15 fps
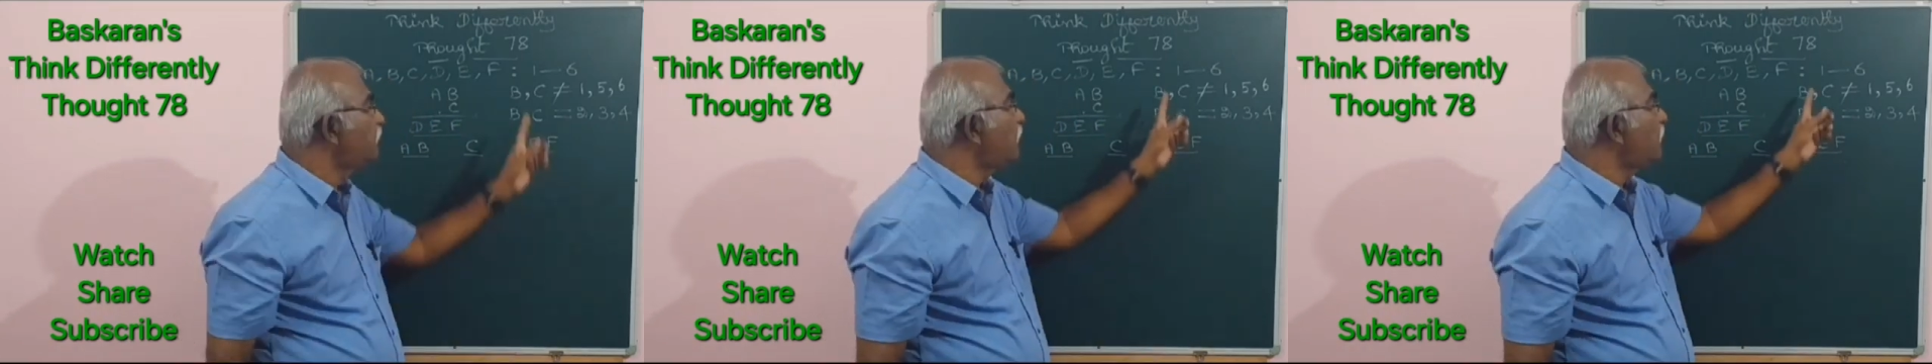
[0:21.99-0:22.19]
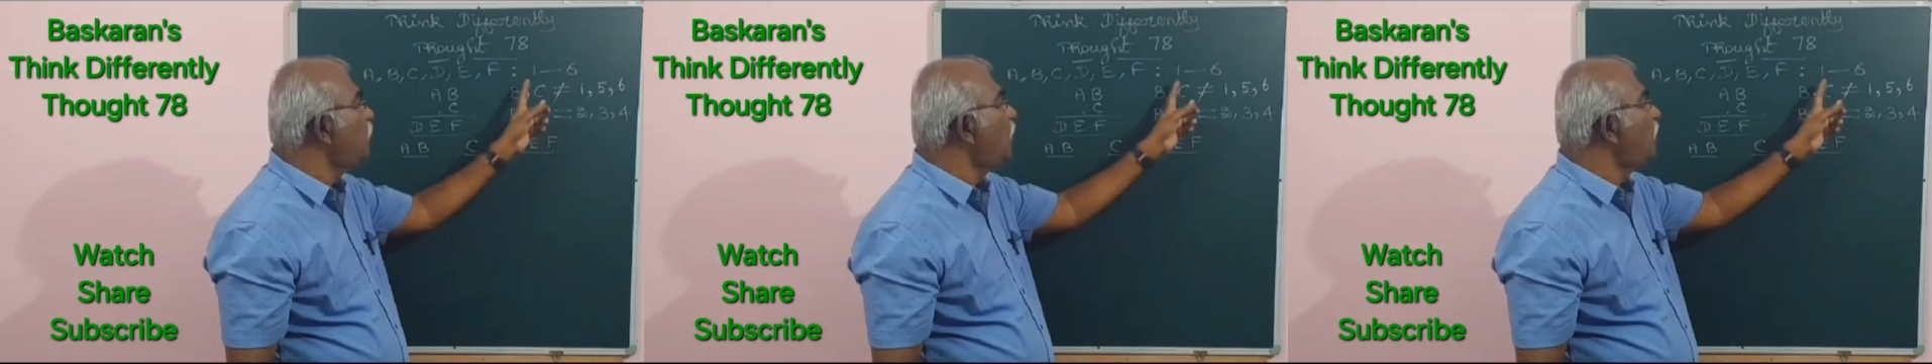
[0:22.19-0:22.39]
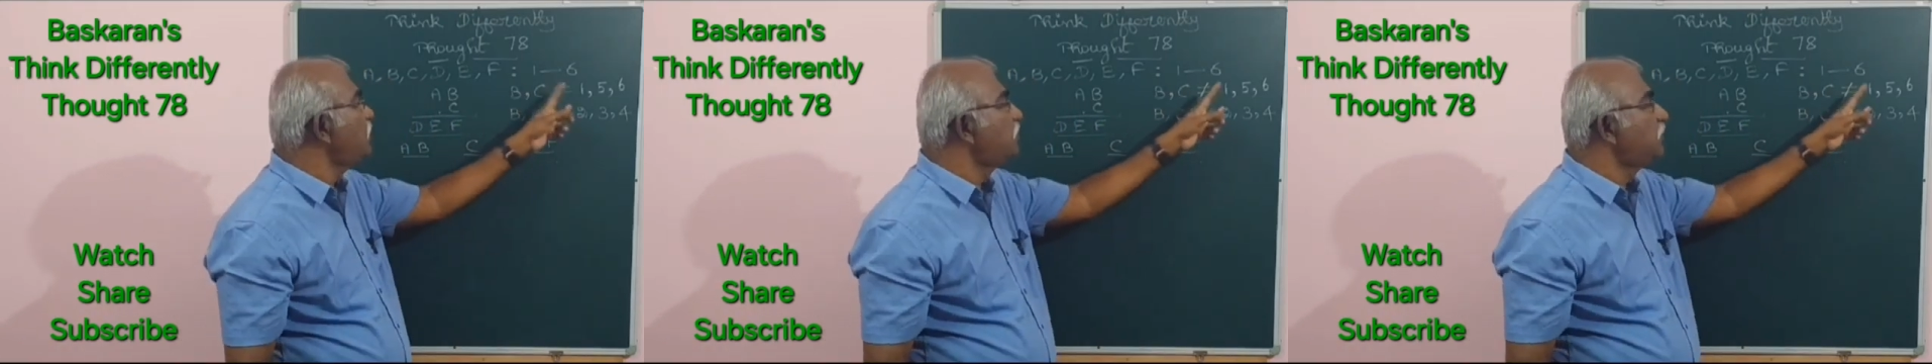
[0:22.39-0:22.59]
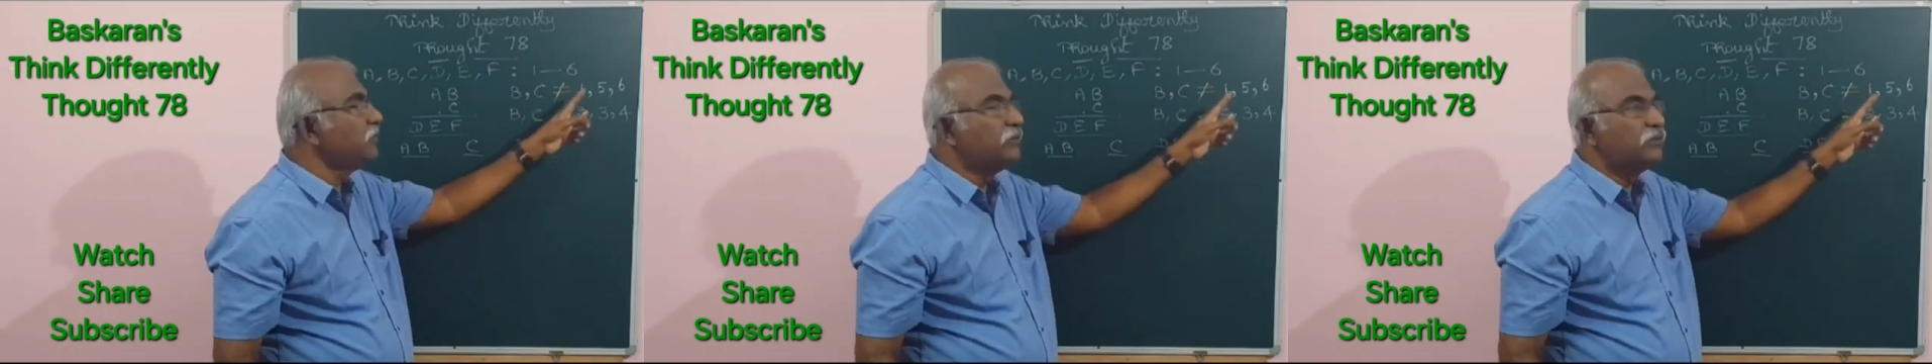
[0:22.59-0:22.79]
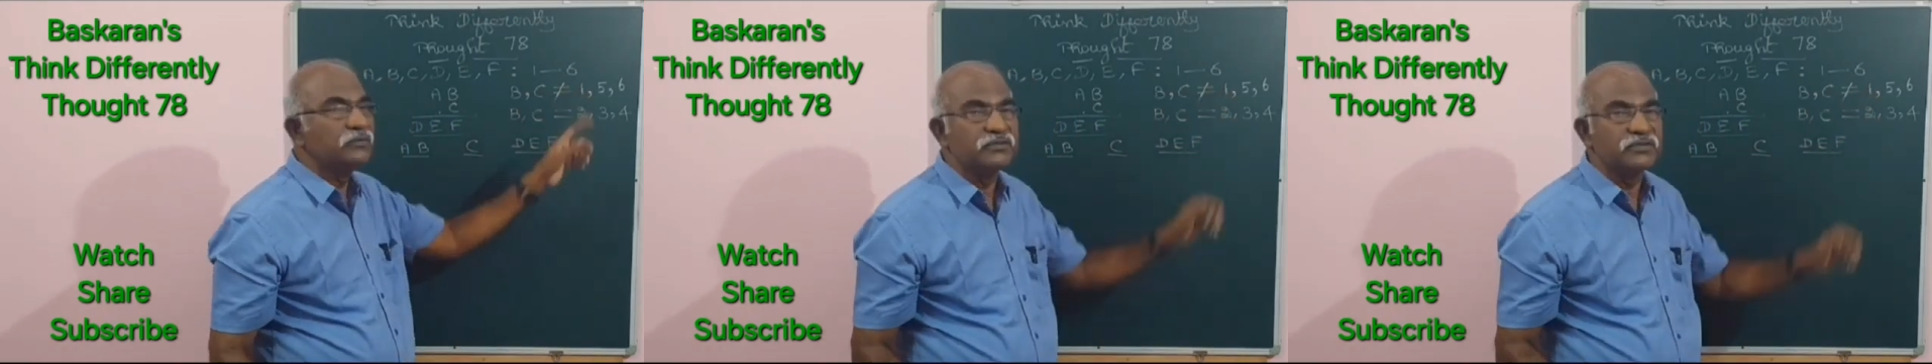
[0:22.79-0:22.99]
from 1
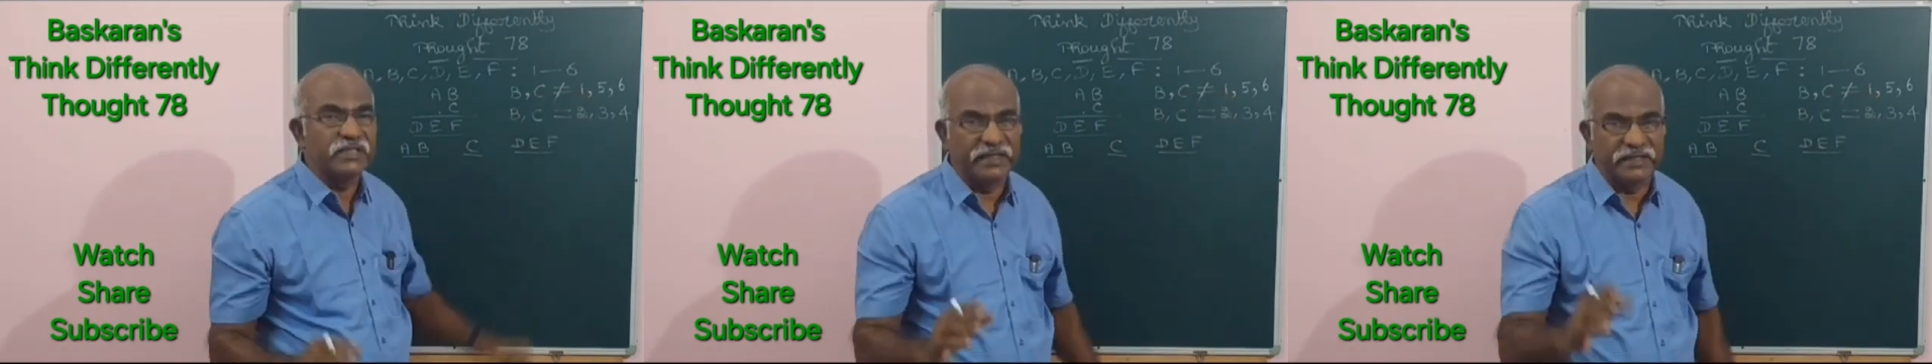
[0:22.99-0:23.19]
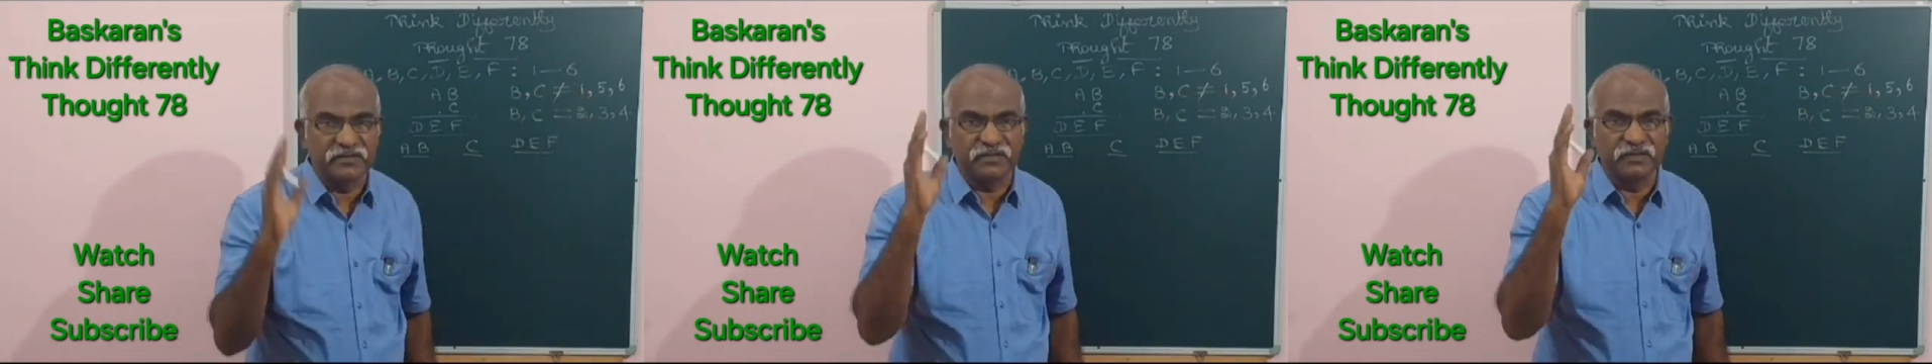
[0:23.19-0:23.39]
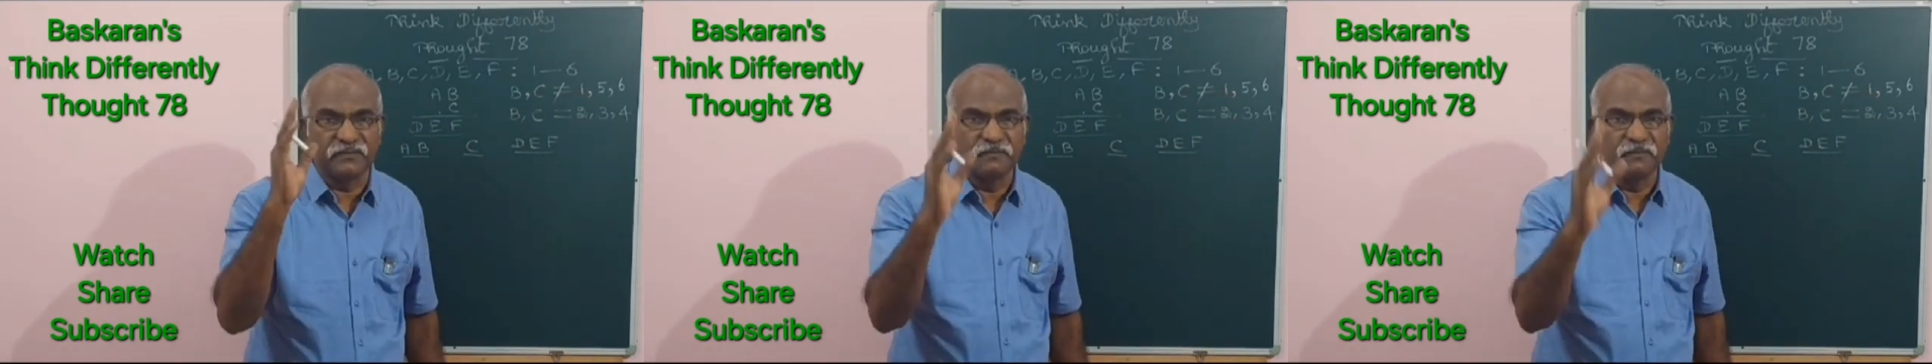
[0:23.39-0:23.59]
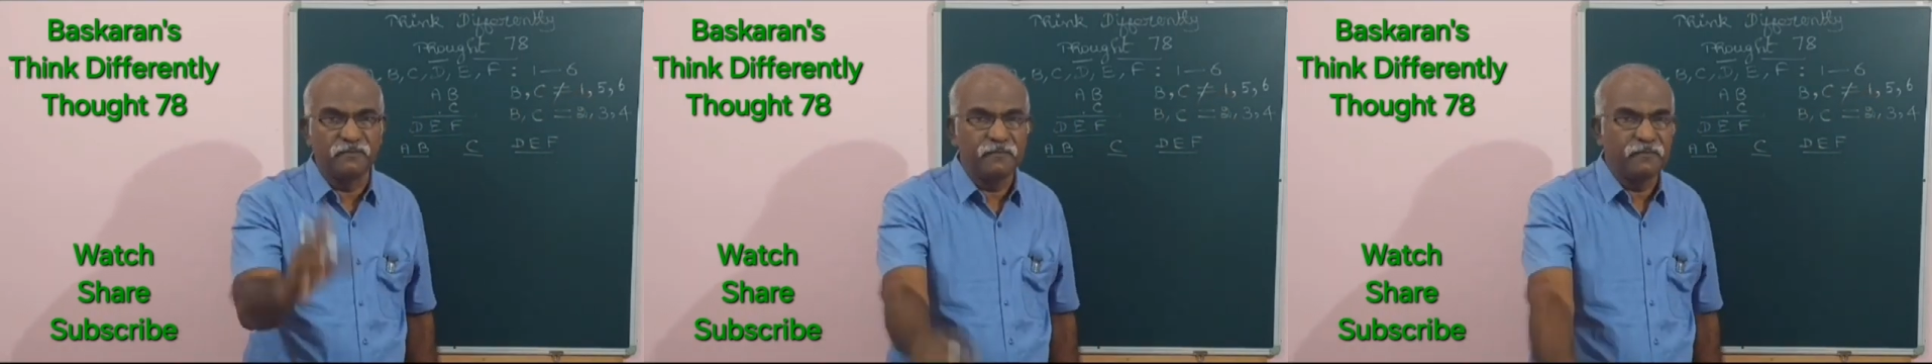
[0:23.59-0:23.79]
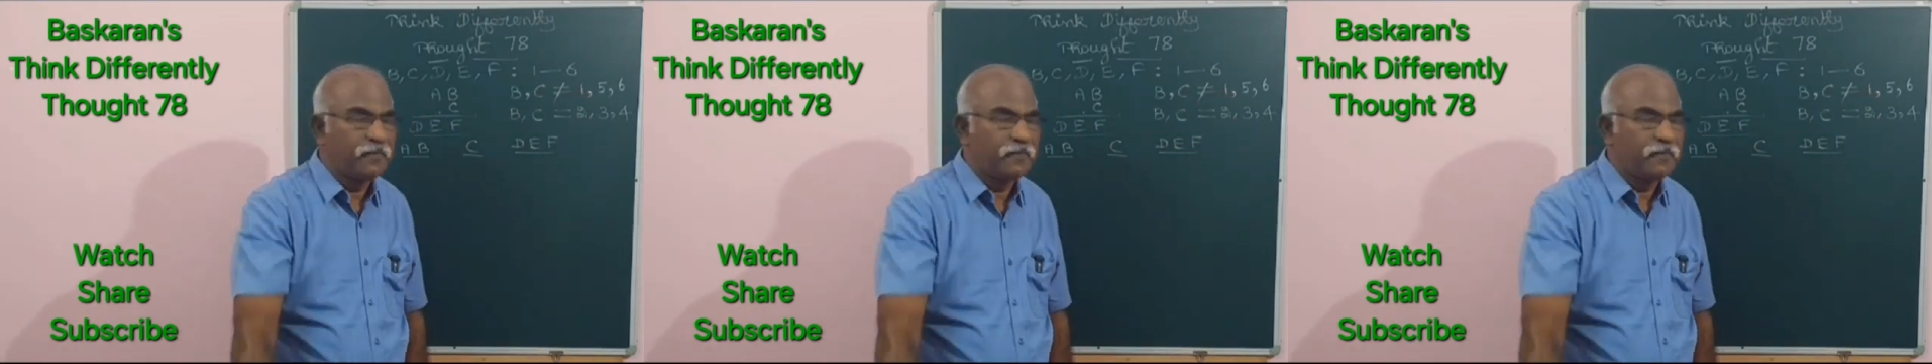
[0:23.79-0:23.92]
to 6.